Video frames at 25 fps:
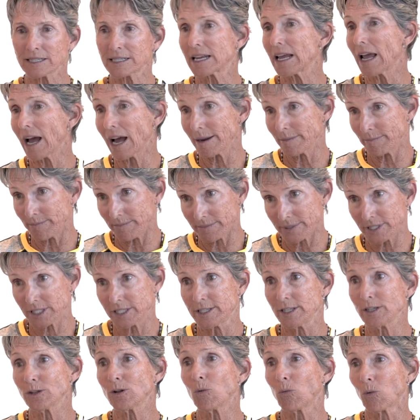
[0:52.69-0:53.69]
I'm
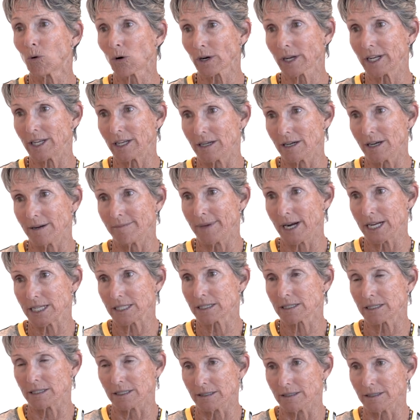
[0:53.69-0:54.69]
still working on my
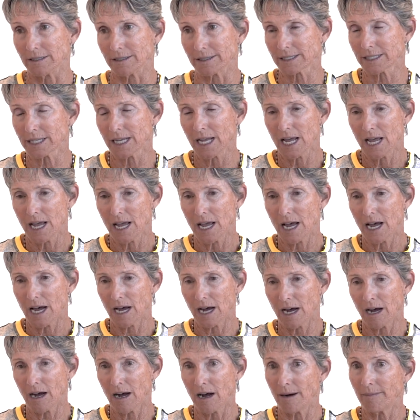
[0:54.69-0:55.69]
skills
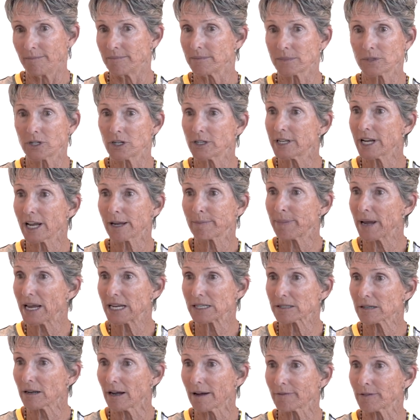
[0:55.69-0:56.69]
to take
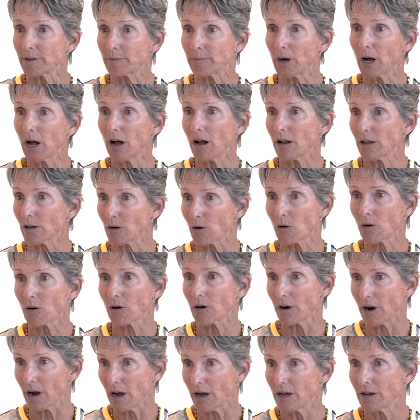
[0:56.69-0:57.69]
pace off the ball,
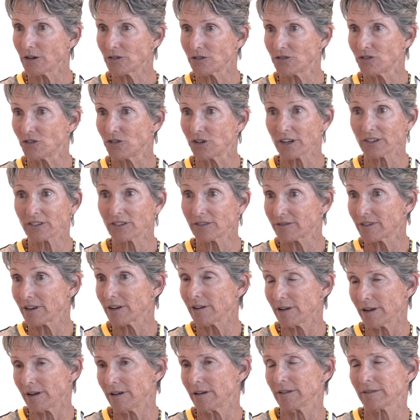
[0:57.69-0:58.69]
or just,
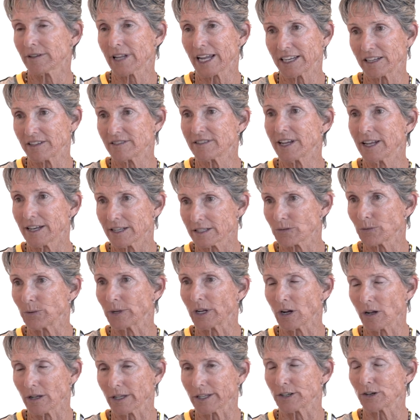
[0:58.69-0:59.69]
like in tennis, we
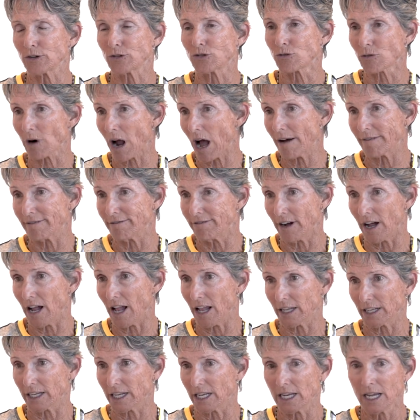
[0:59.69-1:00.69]
call it a drop
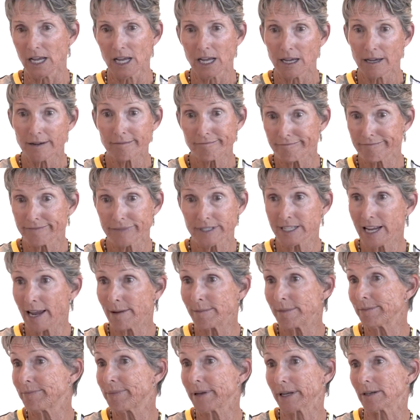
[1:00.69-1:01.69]
volley.
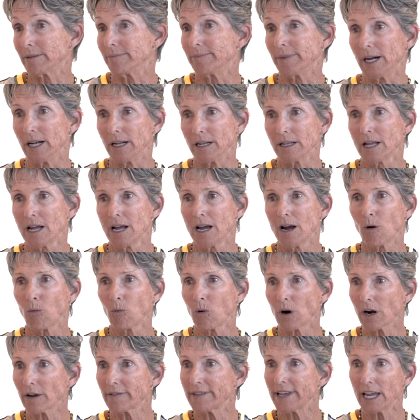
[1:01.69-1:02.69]
Same in pickleball,
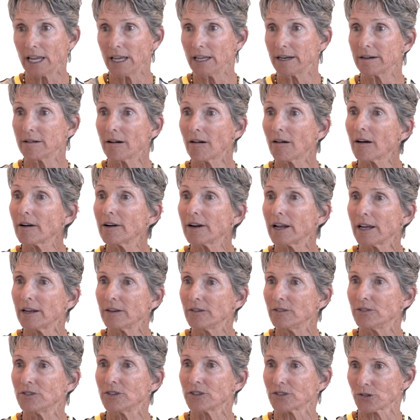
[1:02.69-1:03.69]
where they hit it hard
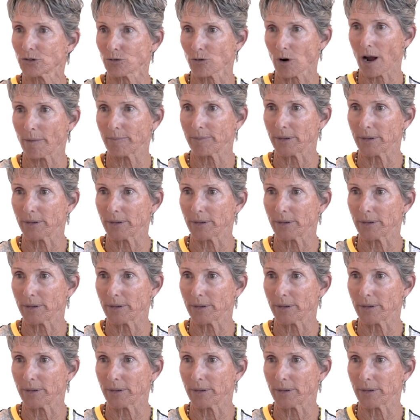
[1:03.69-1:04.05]
and you just drop